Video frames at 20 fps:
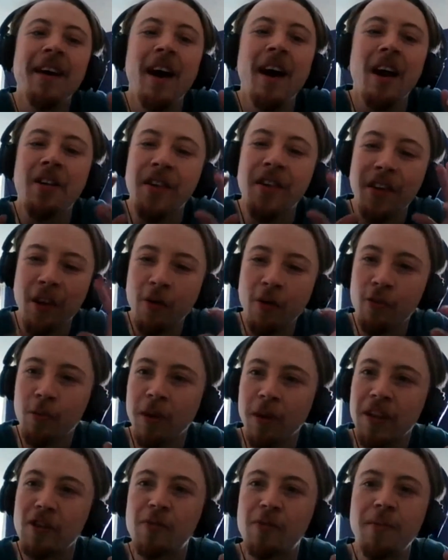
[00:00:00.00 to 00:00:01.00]
I think that was
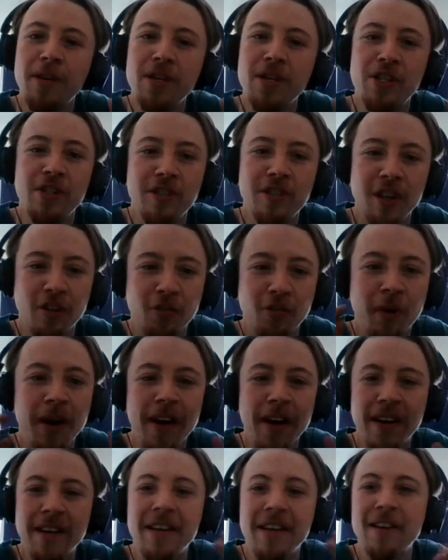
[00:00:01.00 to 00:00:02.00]
one of the inspirations. That's
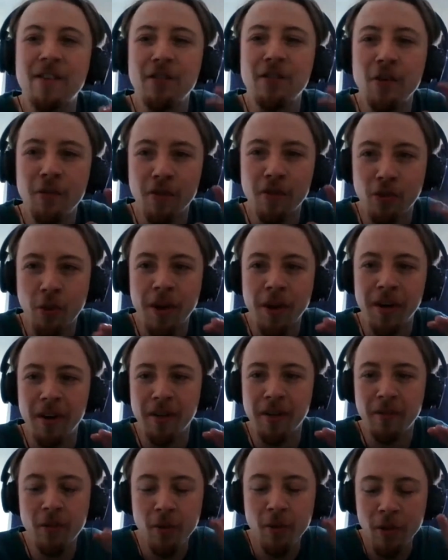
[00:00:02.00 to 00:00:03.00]
why he's known as quite
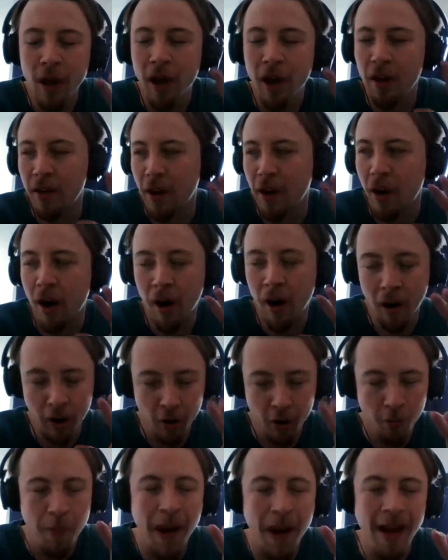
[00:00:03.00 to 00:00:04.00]
a
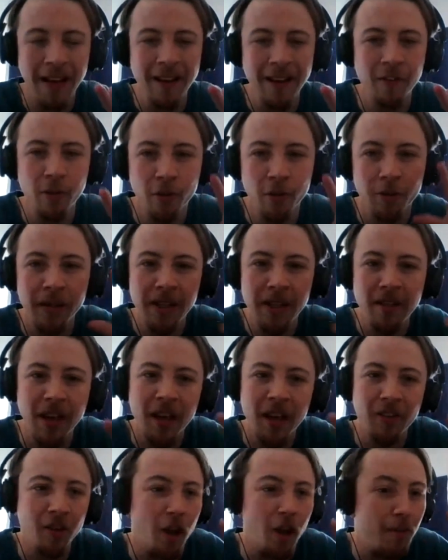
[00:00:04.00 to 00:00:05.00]
good pilot. You know, when he's
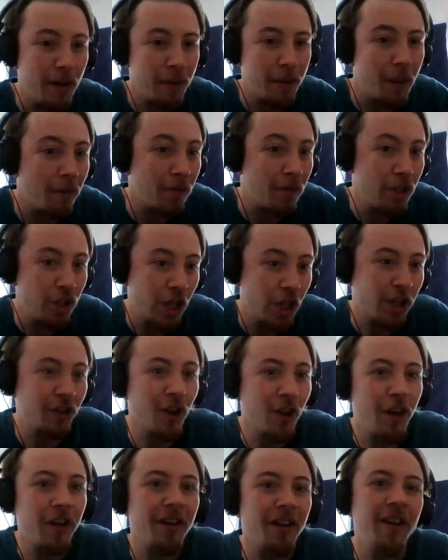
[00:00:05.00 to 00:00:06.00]
asking how many people he shot
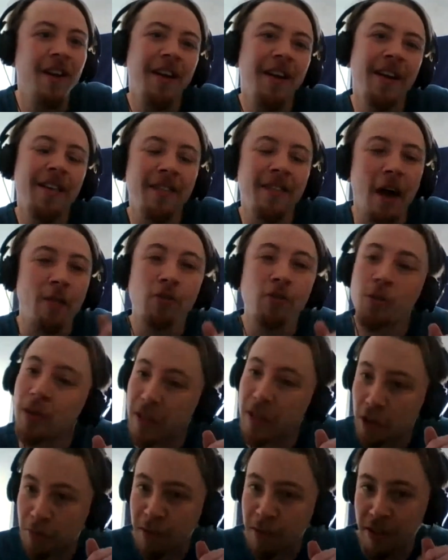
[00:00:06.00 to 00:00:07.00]
down, that was one of
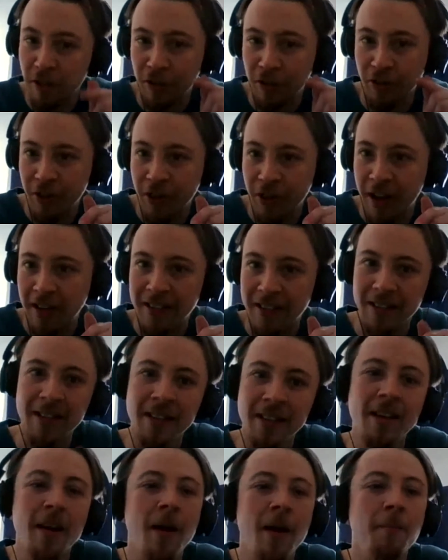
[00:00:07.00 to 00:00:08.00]
the inspirations for that.
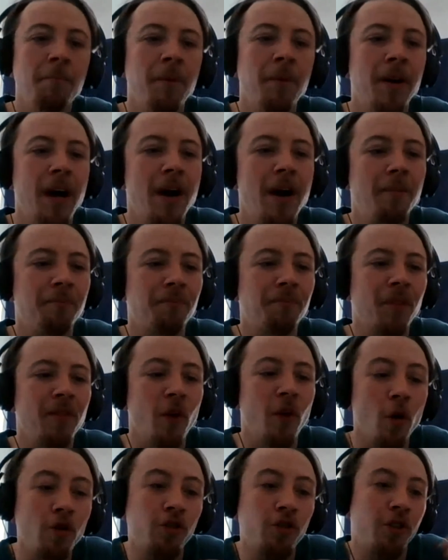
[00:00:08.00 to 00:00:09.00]
But
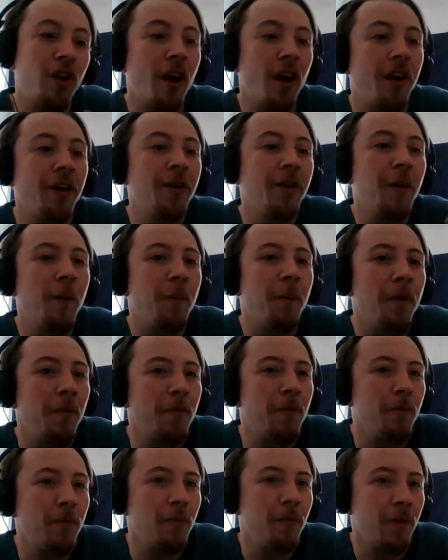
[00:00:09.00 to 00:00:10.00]
the whole scenario
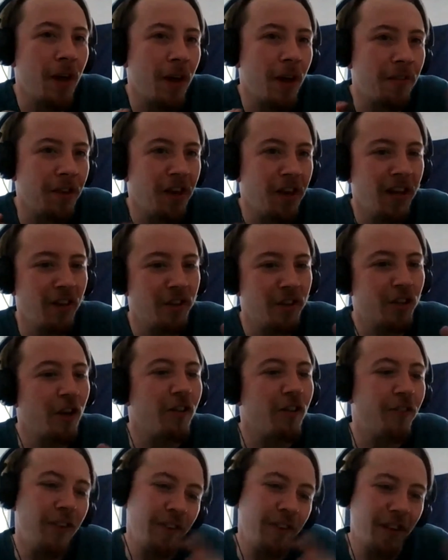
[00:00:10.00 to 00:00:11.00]
with having an English
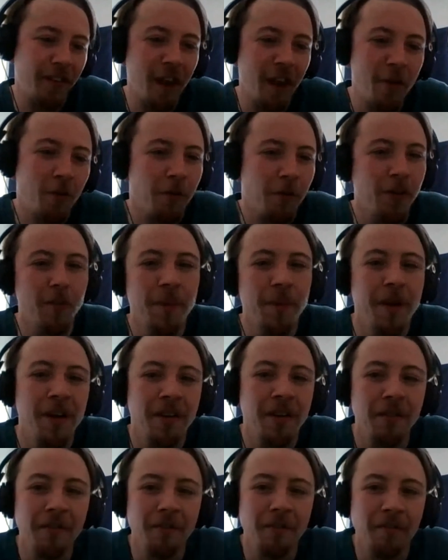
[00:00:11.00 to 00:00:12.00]
girlfriend, like that wouldn't have
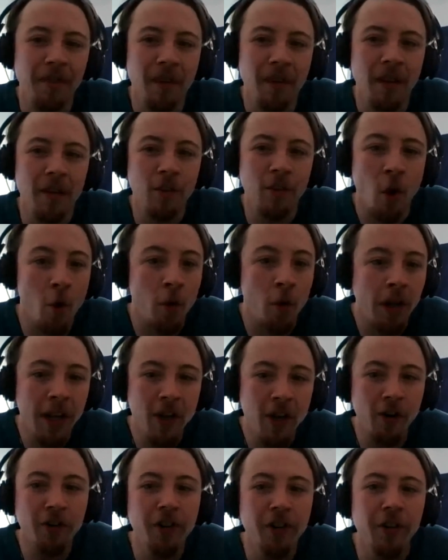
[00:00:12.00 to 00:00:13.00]
been totally
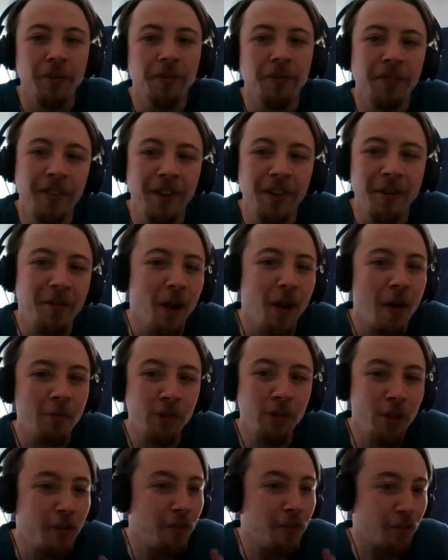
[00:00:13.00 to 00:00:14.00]
unknown. You know, I'm
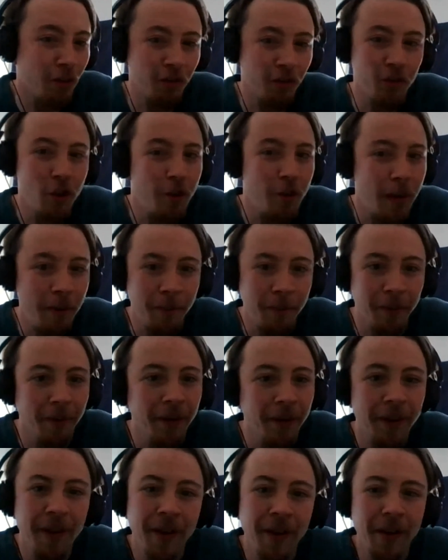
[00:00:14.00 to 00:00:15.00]
sure there's a few
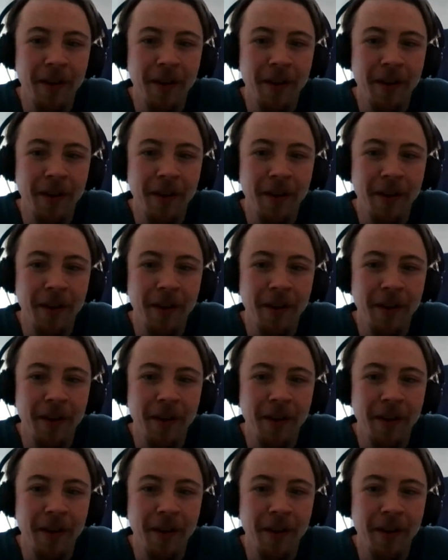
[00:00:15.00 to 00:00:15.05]
people